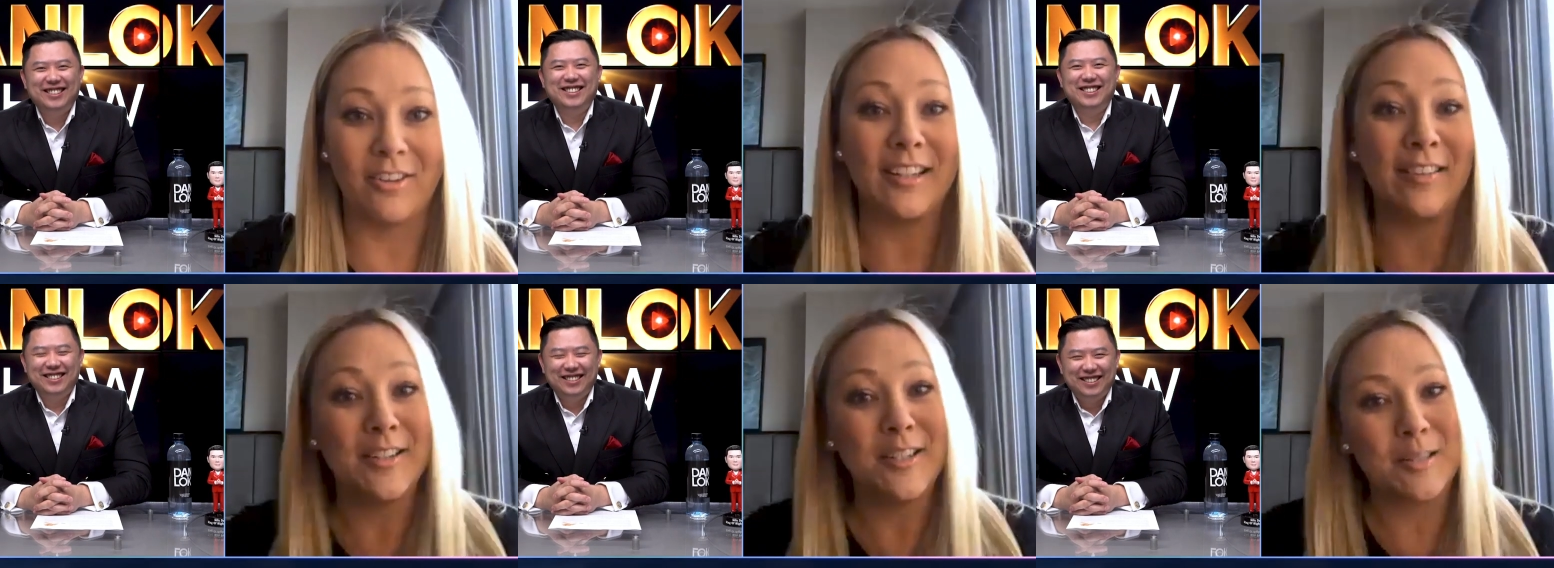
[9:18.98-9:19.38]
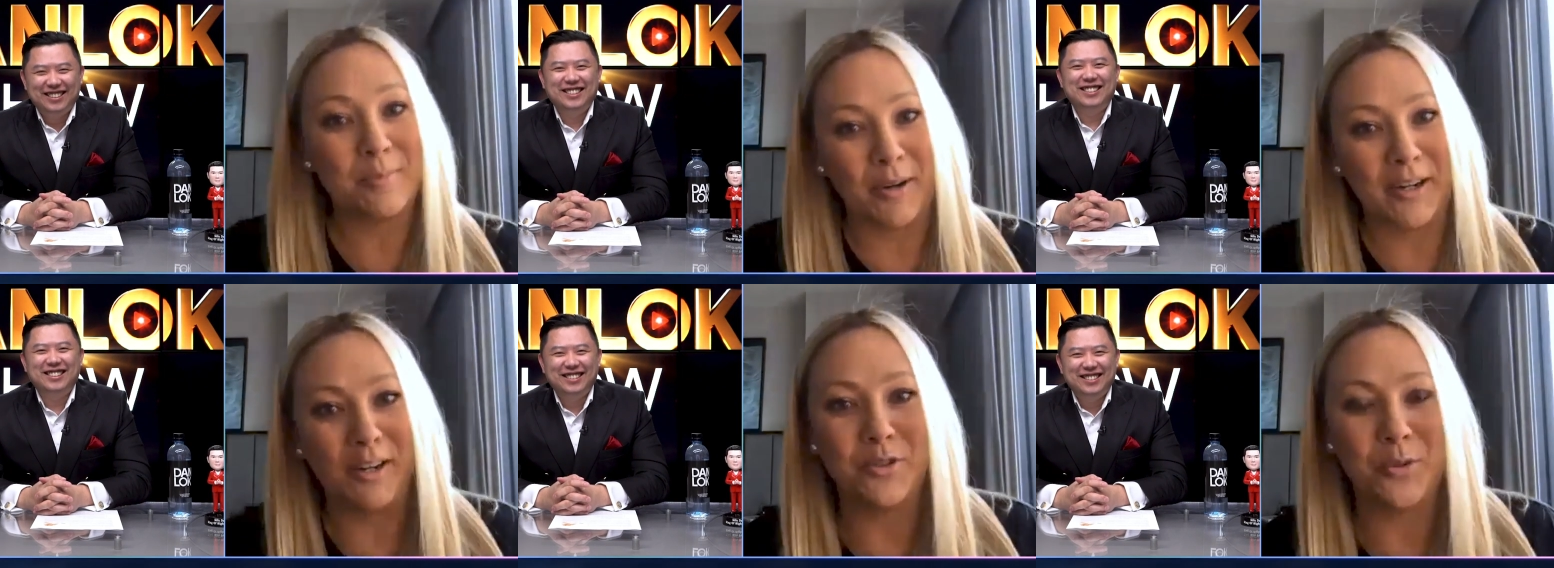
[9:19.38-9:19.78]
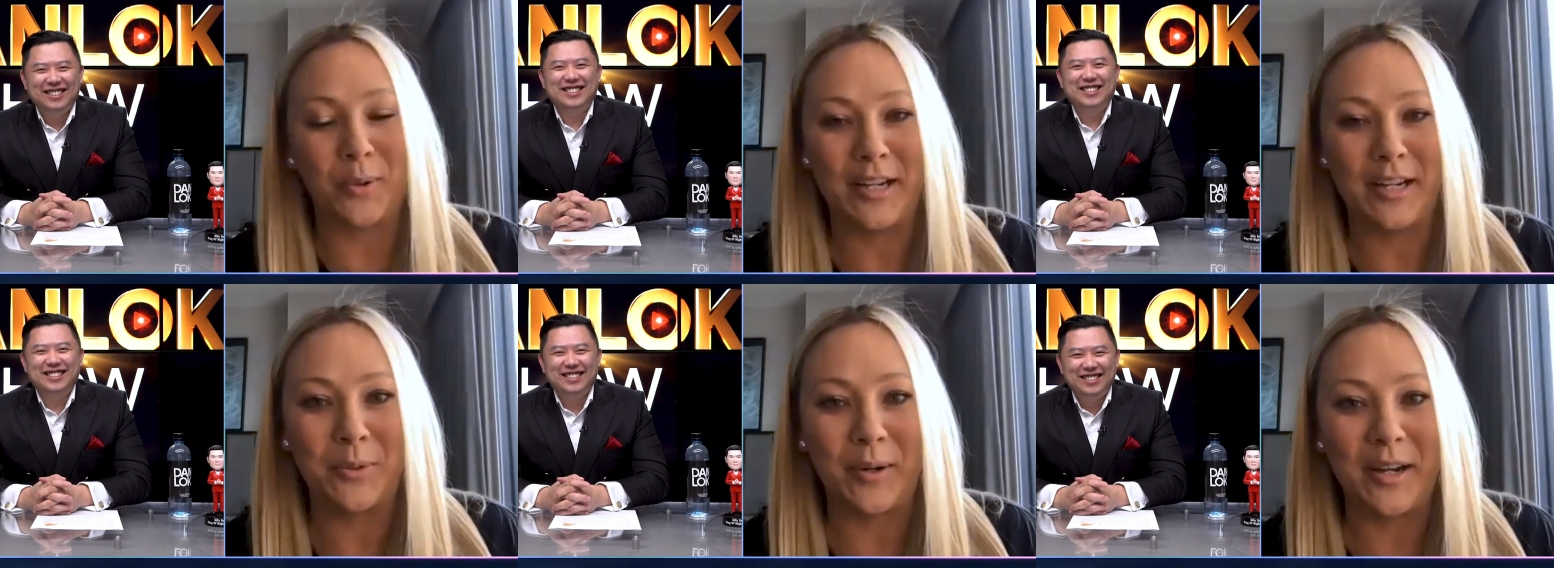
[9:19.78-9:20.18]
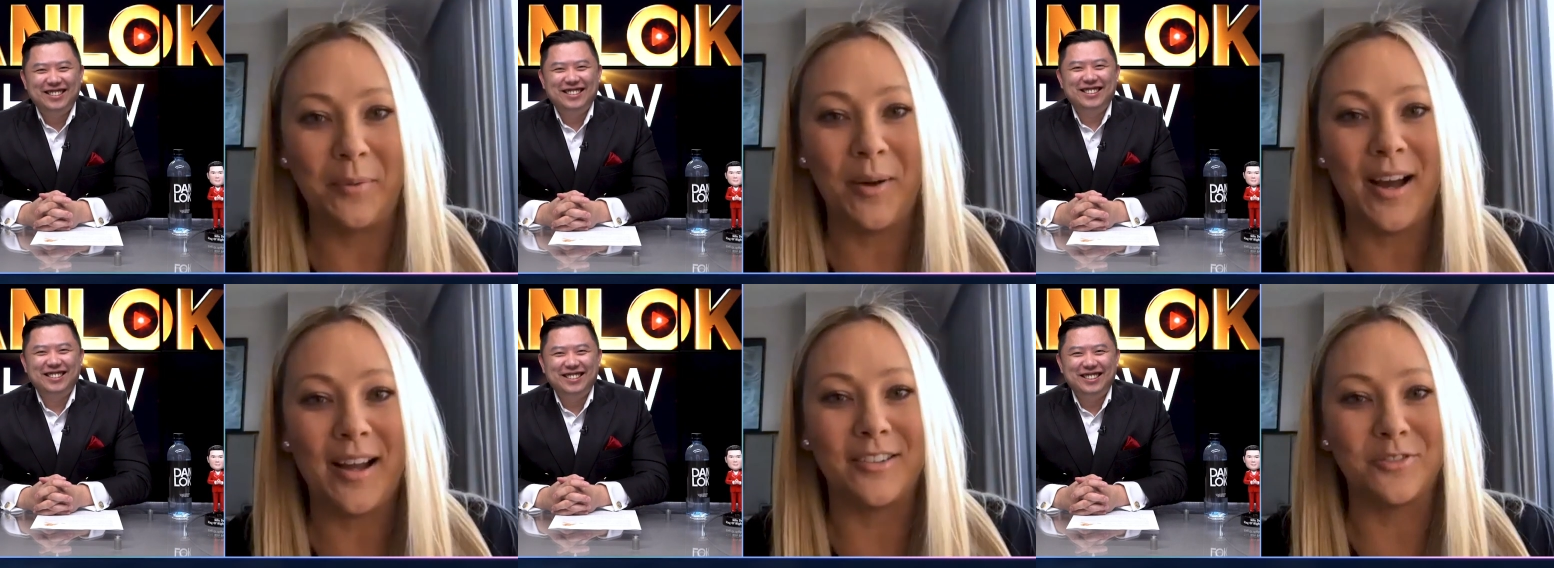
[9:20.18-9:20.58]
Speaker 1: in the spring of twenty
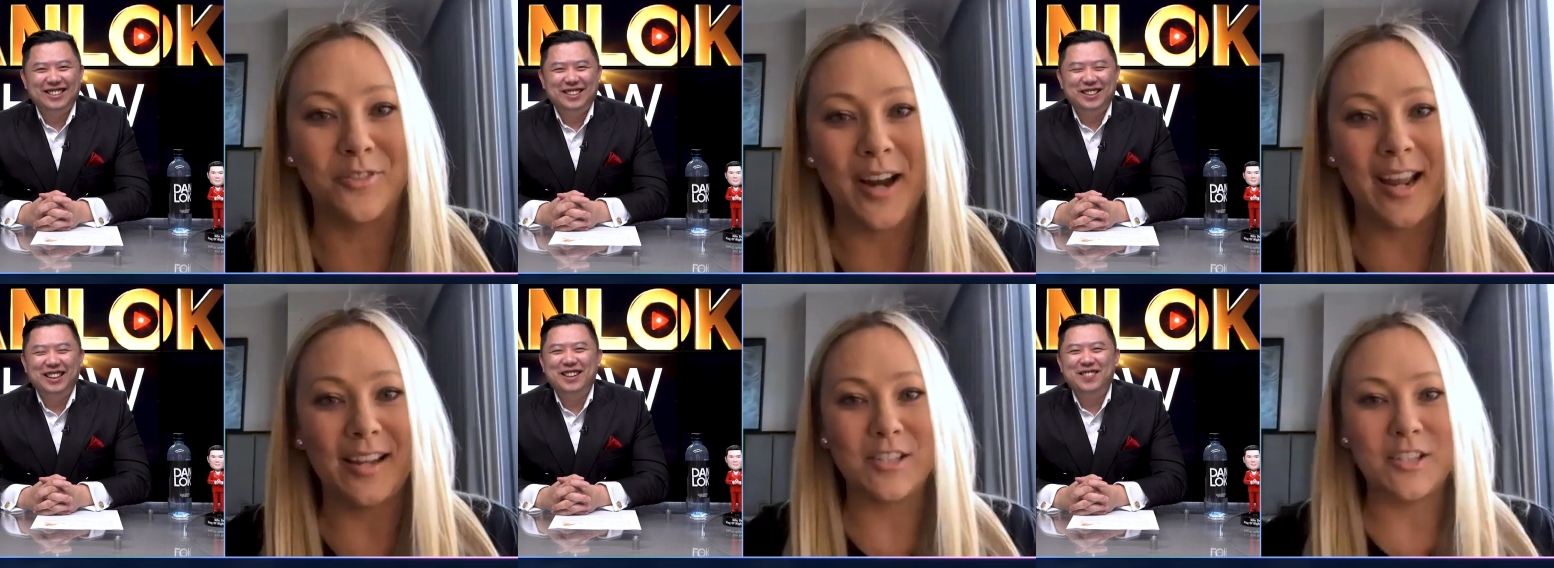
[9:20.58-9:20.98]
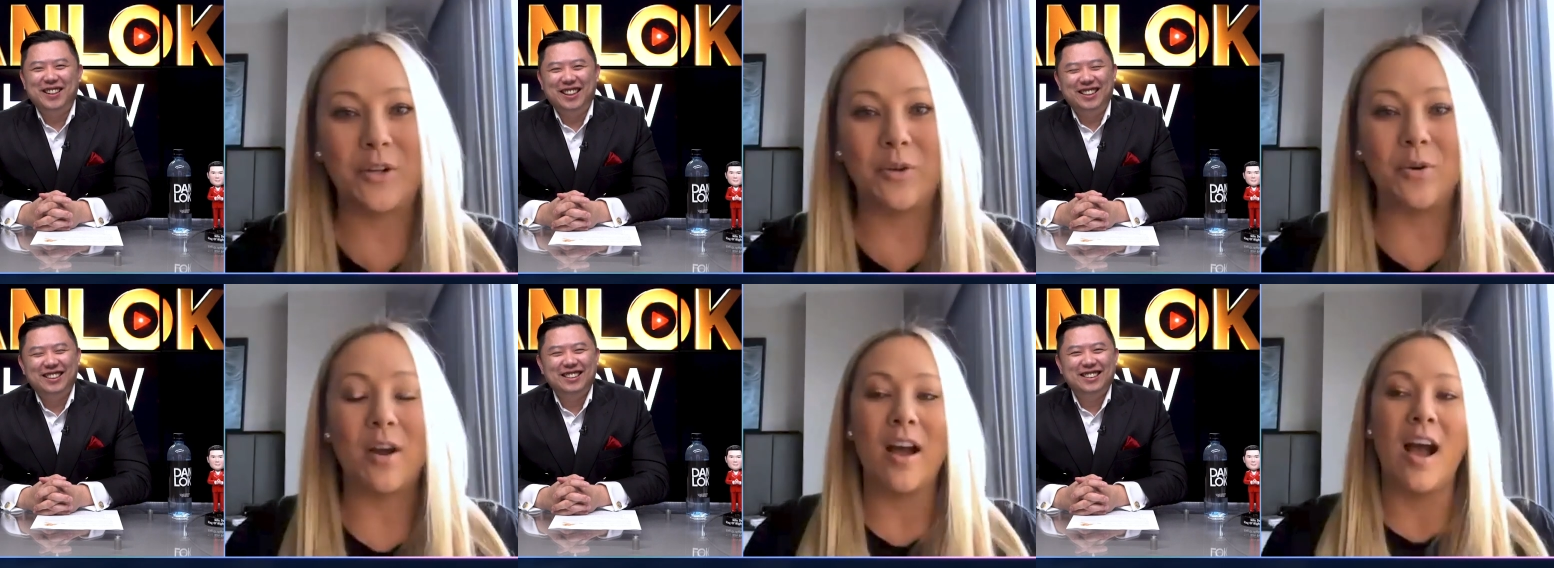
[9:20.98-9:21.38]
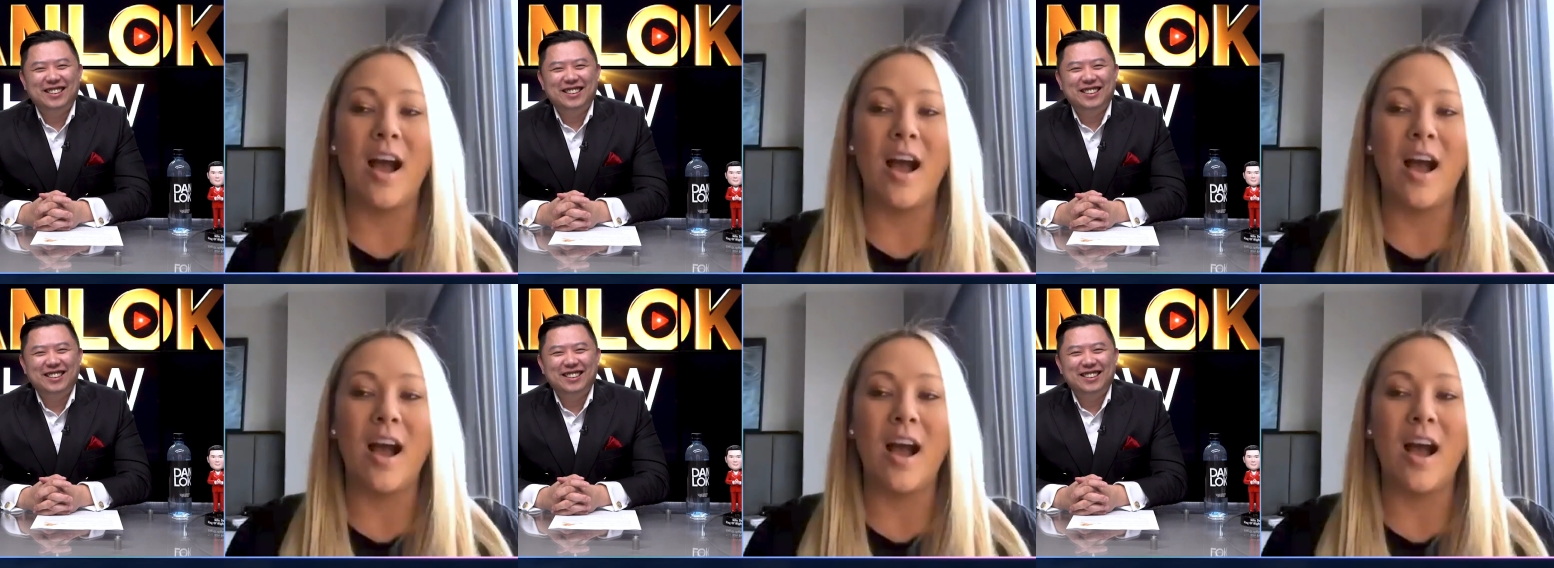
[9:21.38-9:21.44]
twenty-one. Right. Love so it.